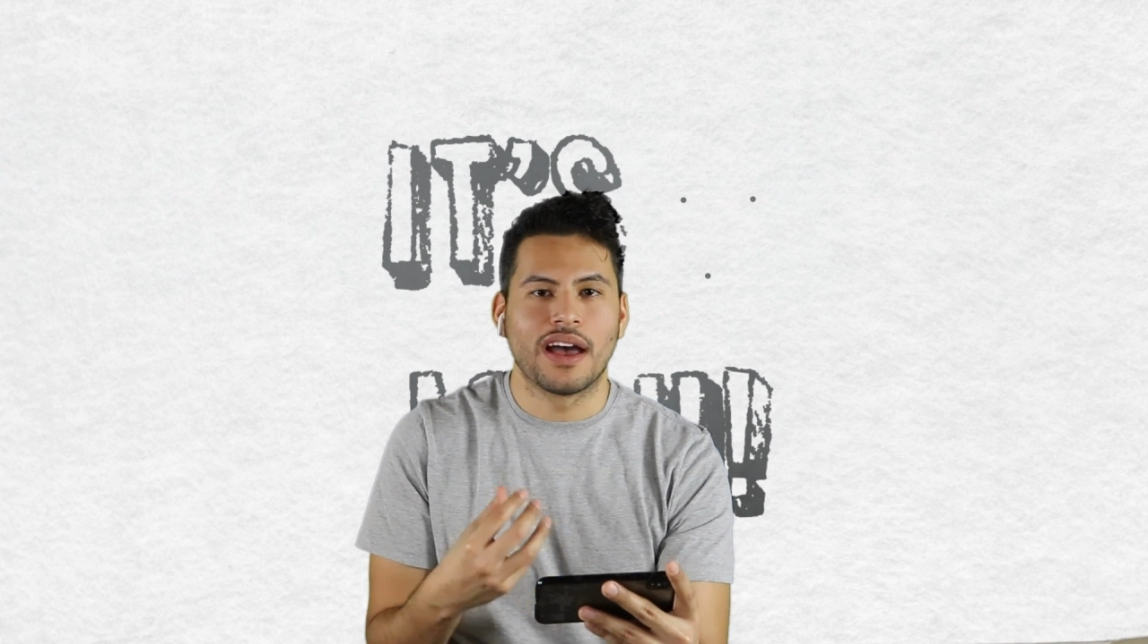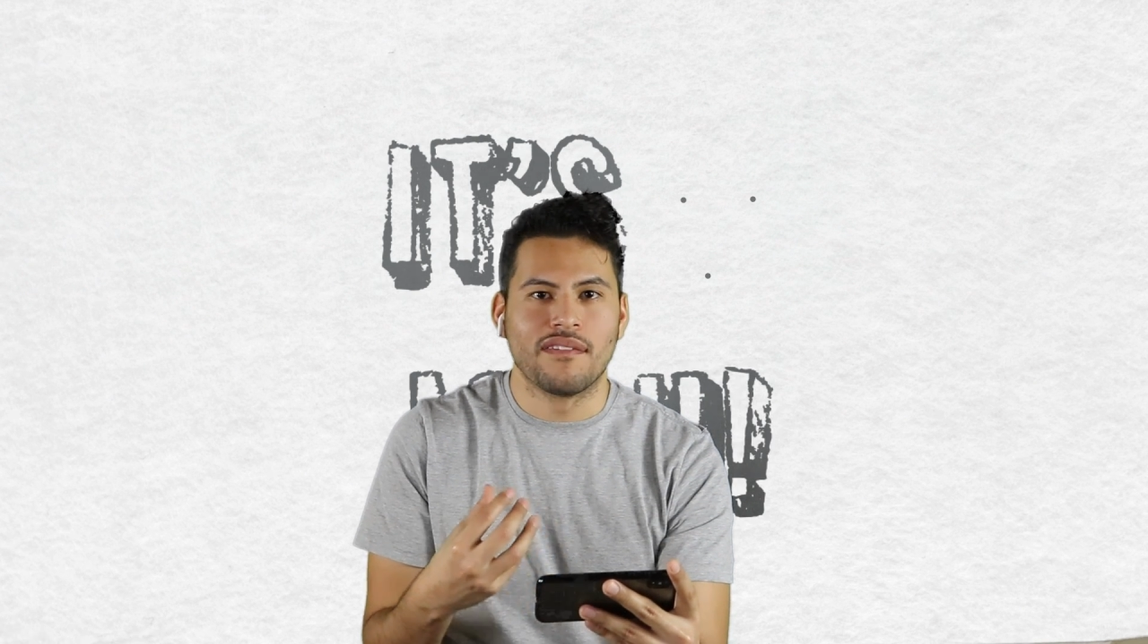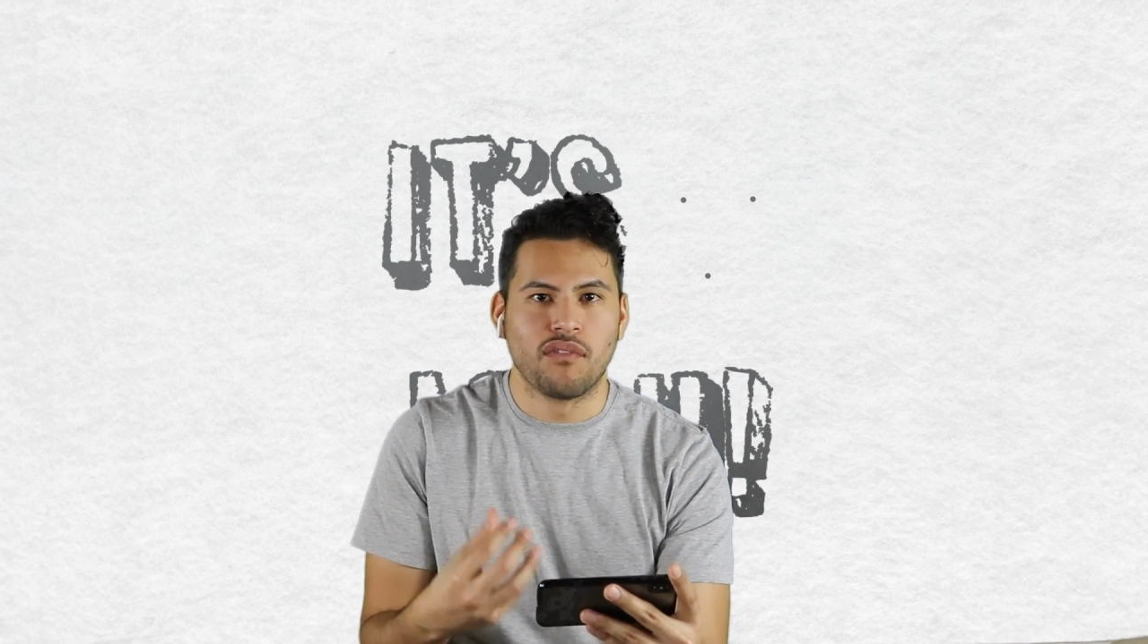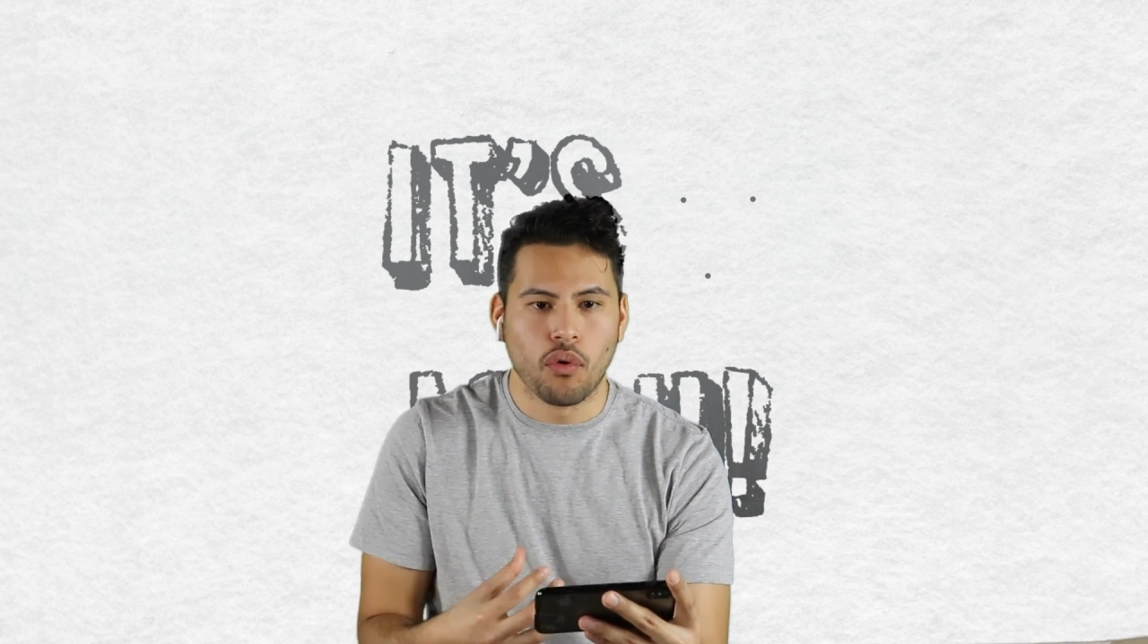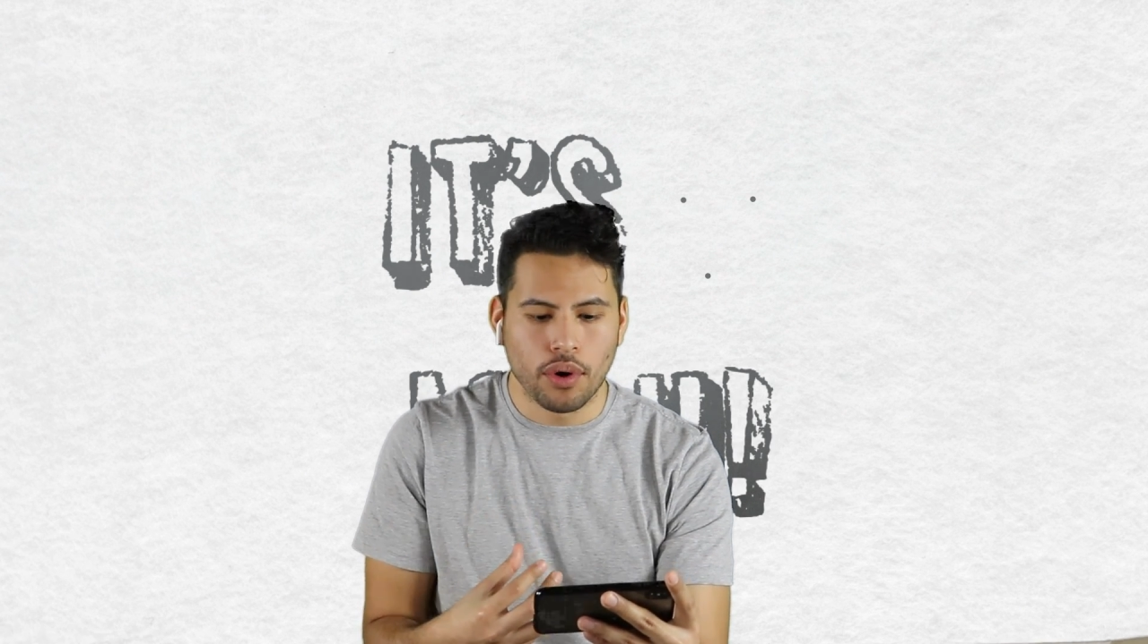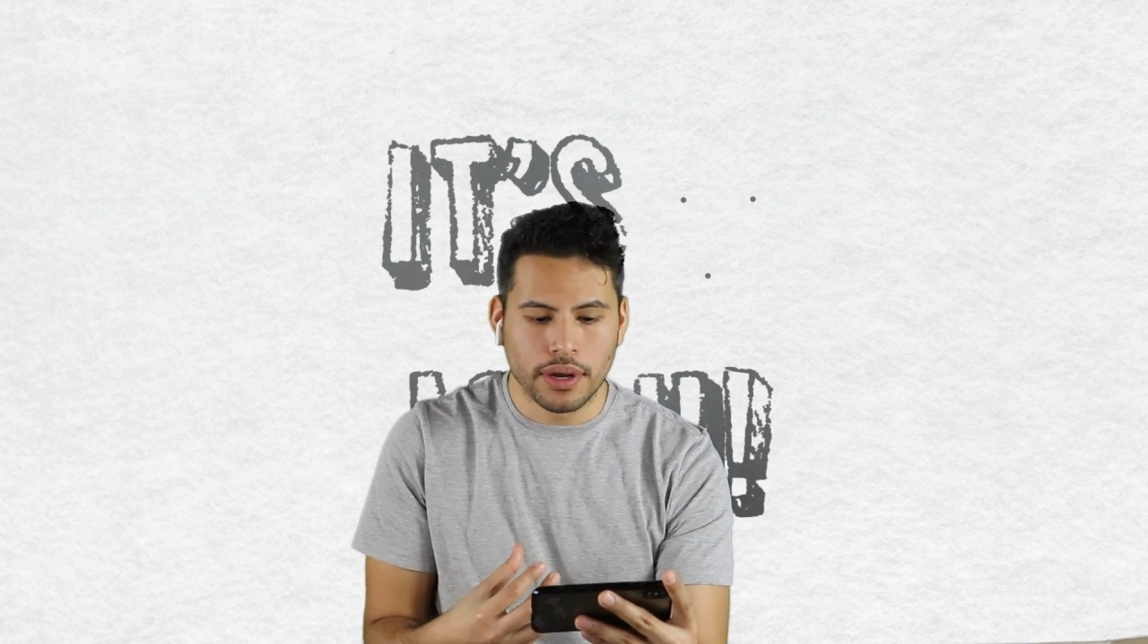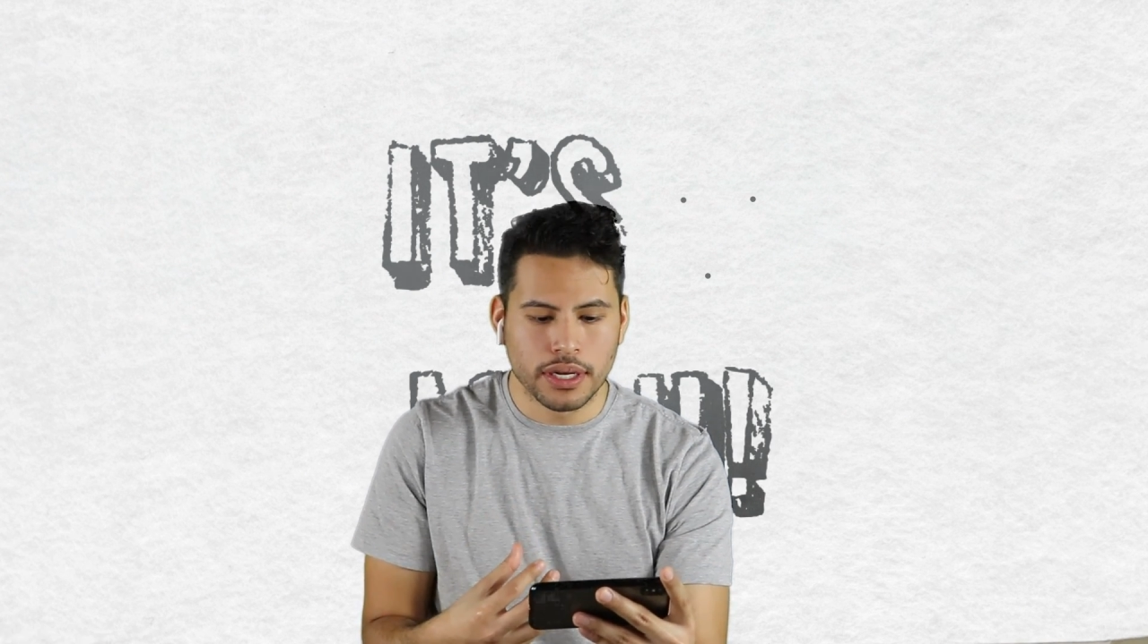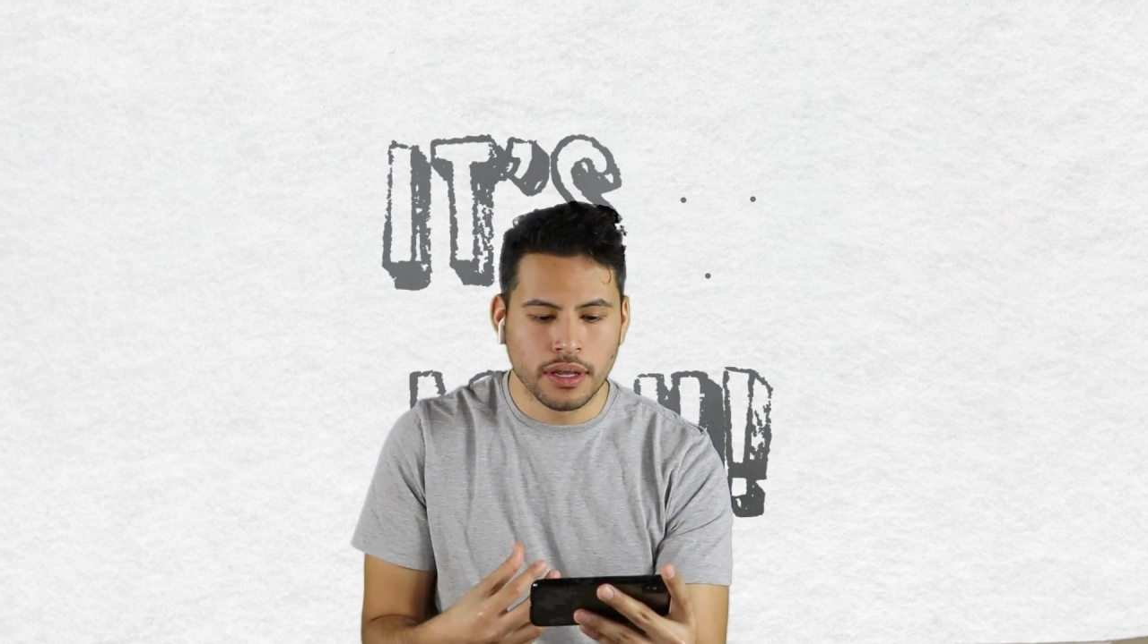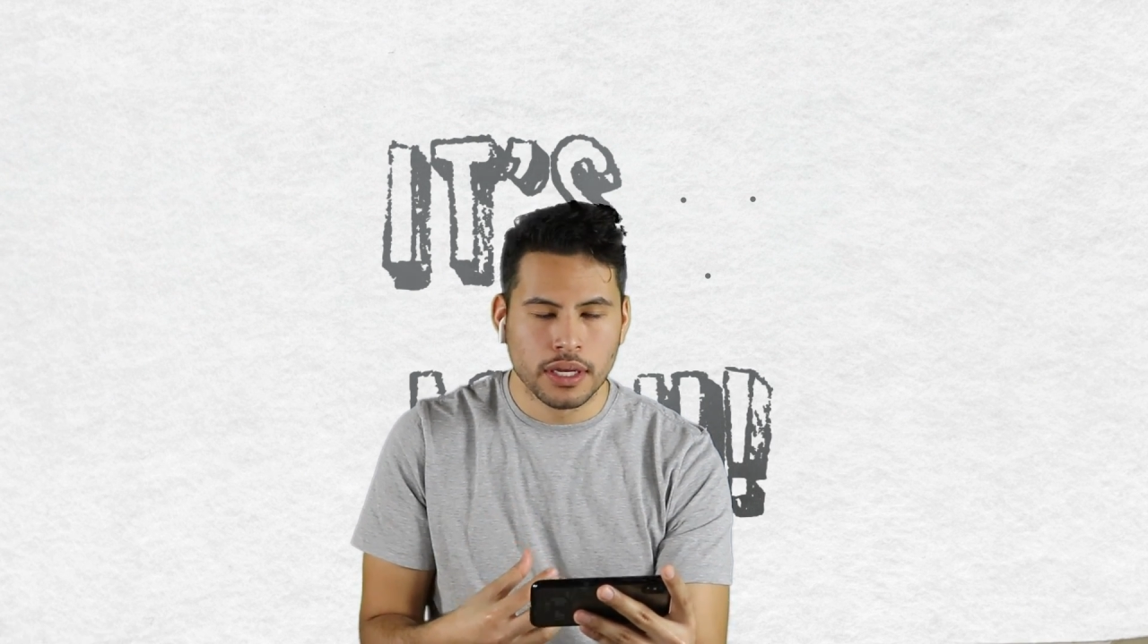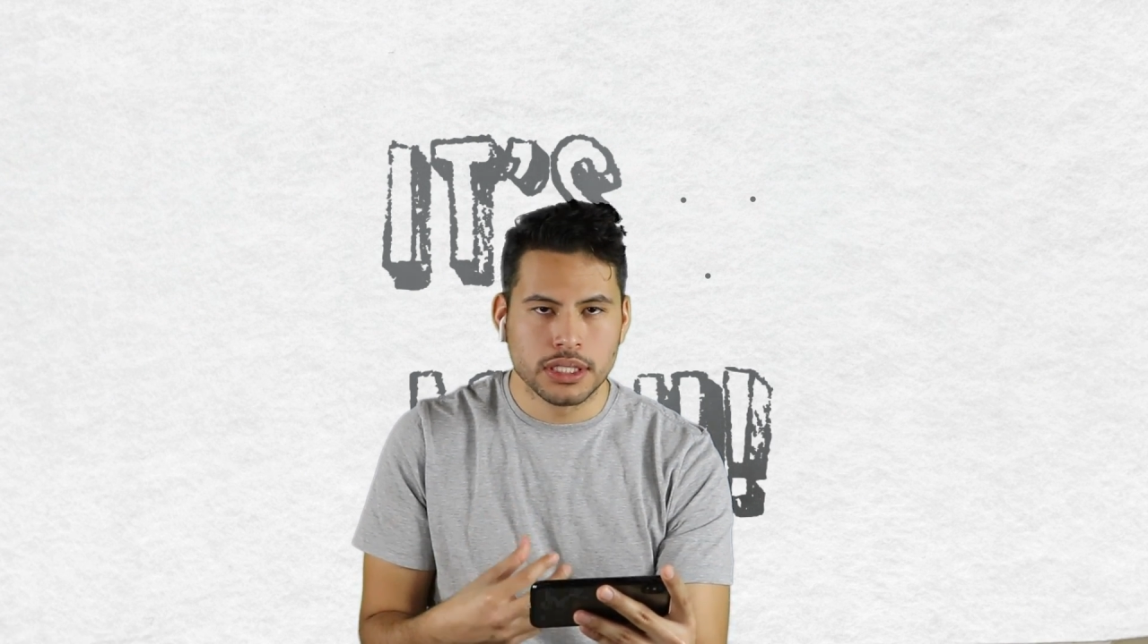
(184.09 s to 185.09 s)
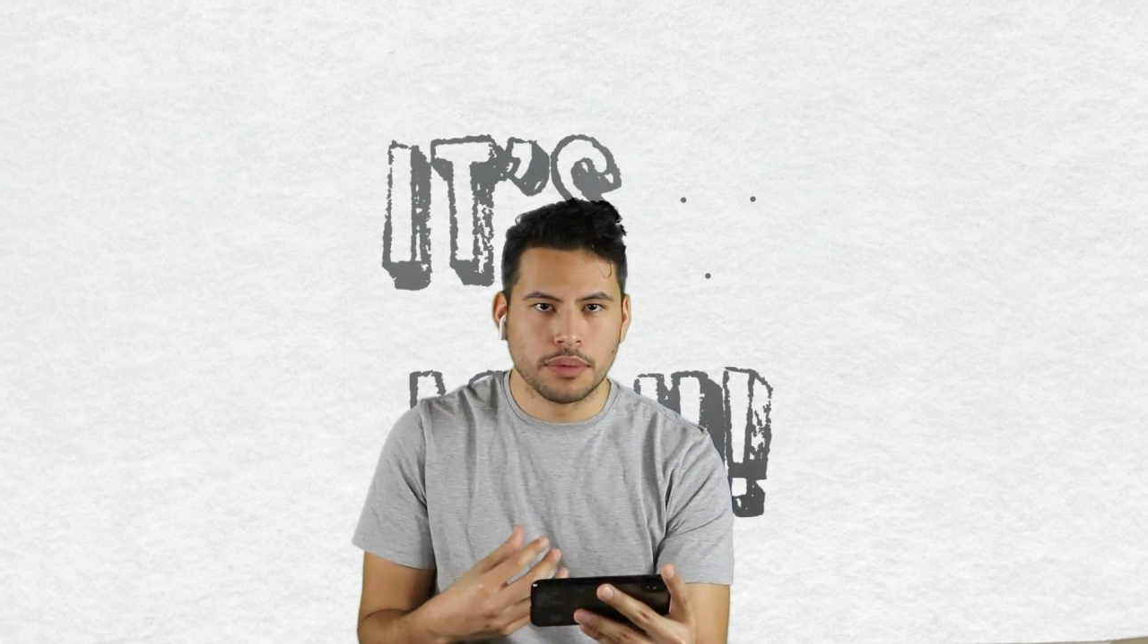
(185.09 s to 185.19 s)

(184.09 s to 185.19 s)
that void